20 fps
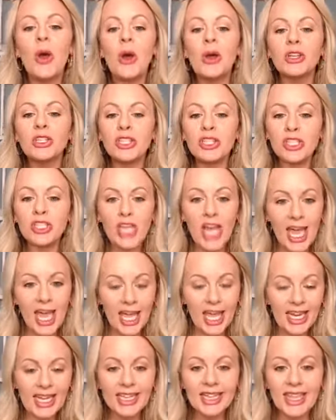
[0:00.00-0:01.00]

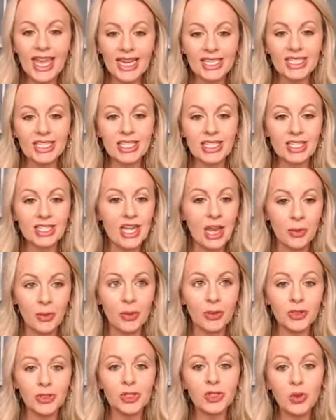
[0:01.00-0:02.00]
shed that
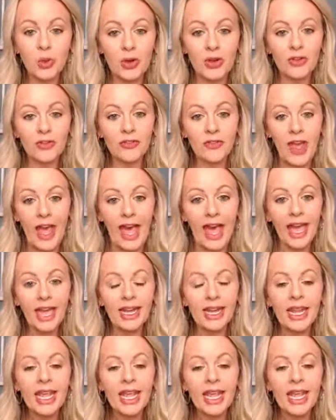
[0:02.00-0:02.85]
stubborn stored fat